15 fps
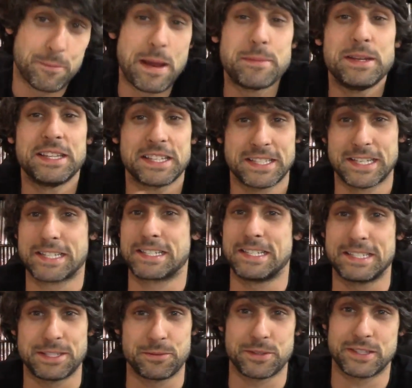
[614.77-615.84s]
Maybe in the
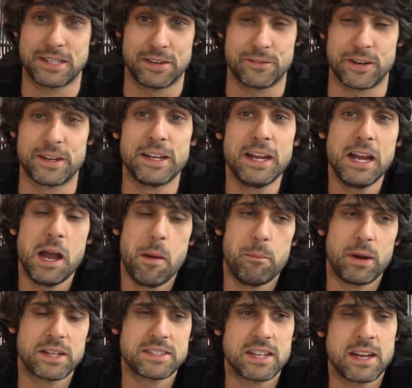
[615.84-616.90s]
'60s it was different,
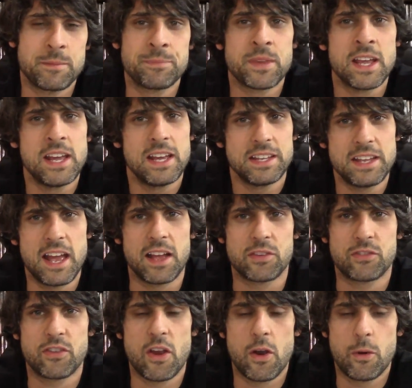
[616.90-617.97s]
but um, yeah.
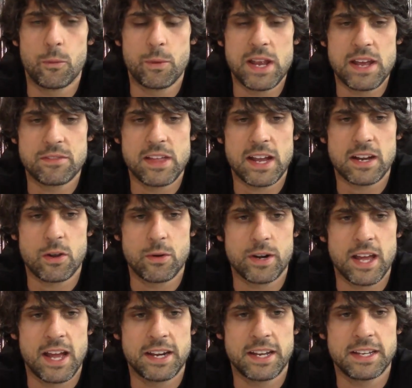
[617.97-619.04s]
So we have that
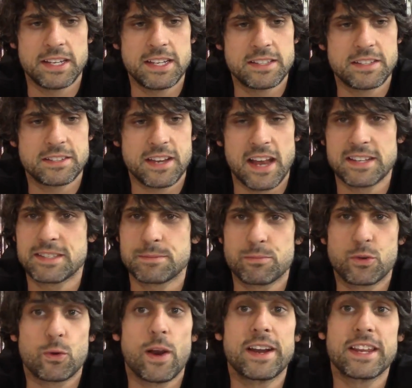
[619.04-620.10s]
going on, and he this guy's
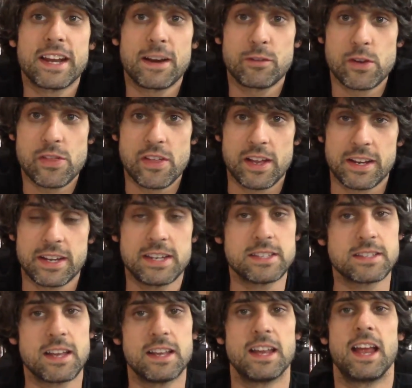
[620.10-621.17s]
great at everything.
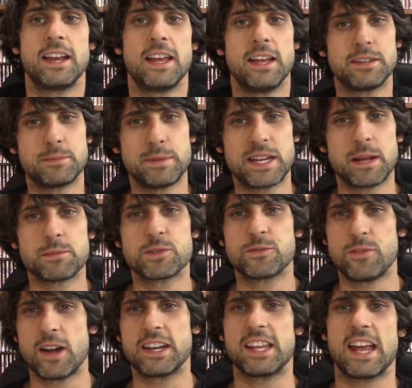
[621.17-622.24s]
He's and it becomes
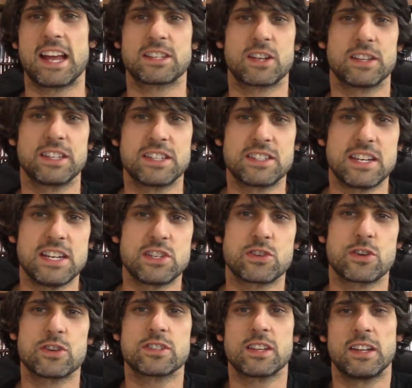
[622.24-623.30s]
funny as all these
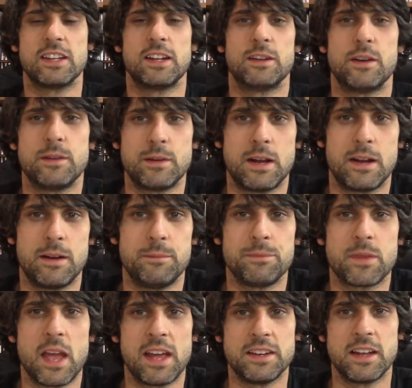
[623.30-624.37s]
teachers and
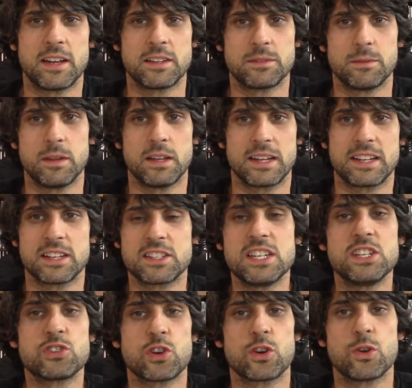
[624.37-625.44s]
um, and like a
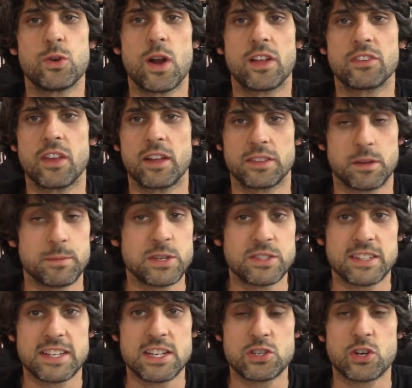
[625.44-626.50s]
teacher who has their
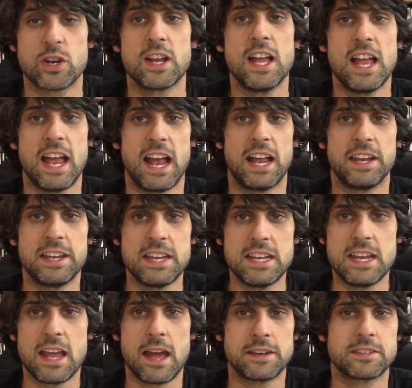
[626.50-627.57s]
music teacher, and
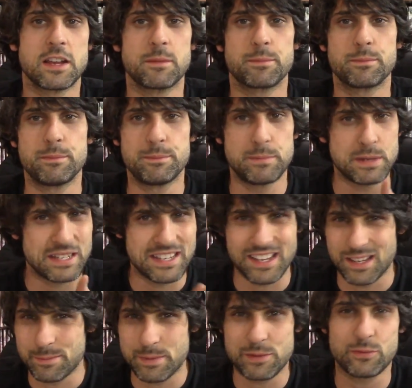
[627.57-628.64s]
he ends up be,
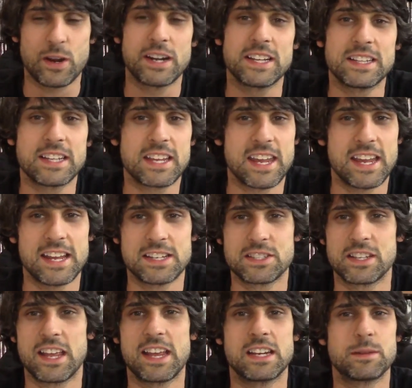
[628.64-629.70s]
befriending the
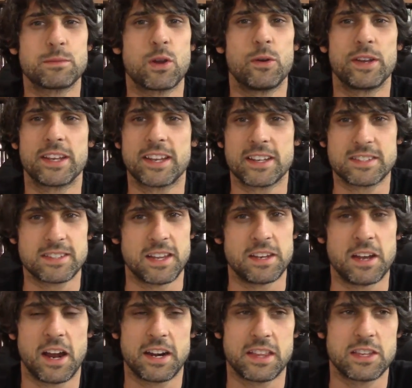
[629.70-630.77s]
kids, and they end up going and gets the
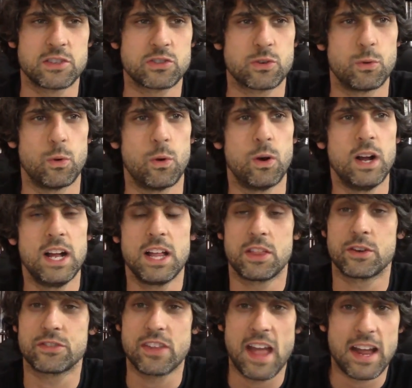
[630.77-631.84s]
nun in the school.
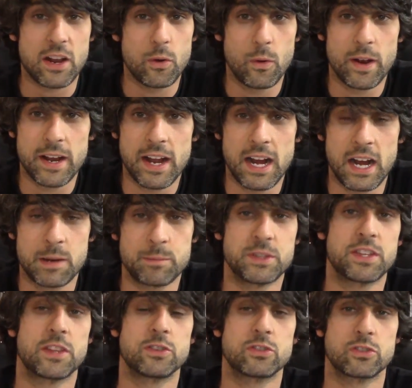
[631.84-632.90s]
There's that going on,
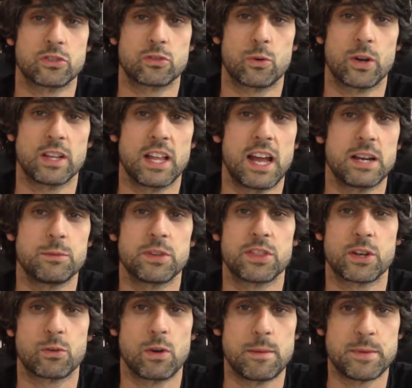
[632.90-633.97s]
but then there's a storyline
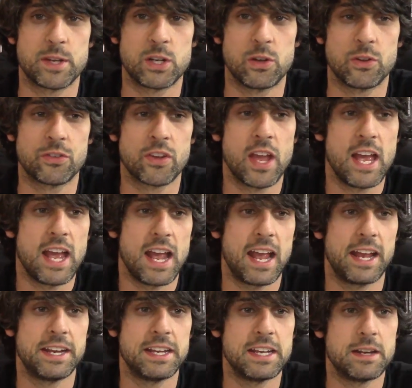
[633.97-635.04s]
with the criminals
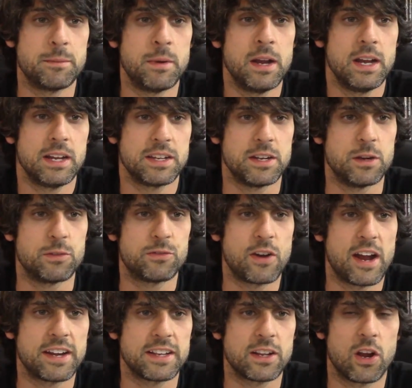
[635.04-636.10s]
and him, you know,
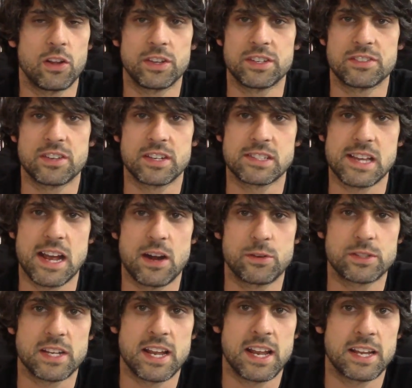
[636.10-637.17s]
finding all these things
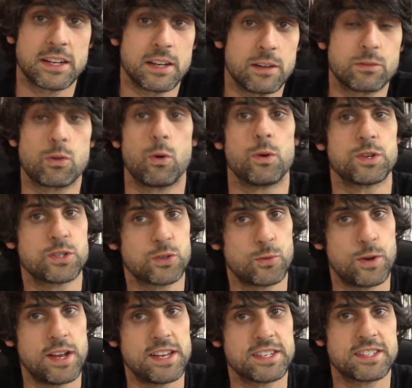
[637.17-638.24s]
out, and of course,
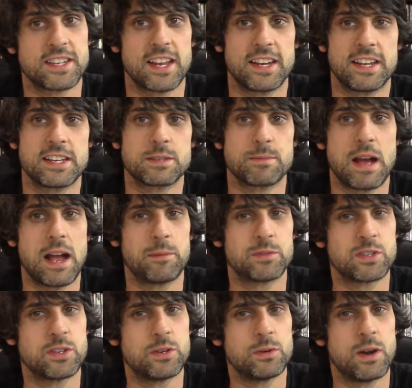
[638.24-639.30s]
twist and his
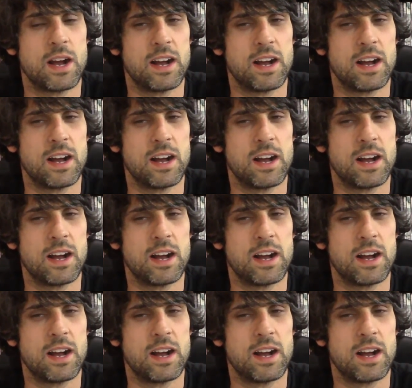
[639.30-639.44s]
mom's new.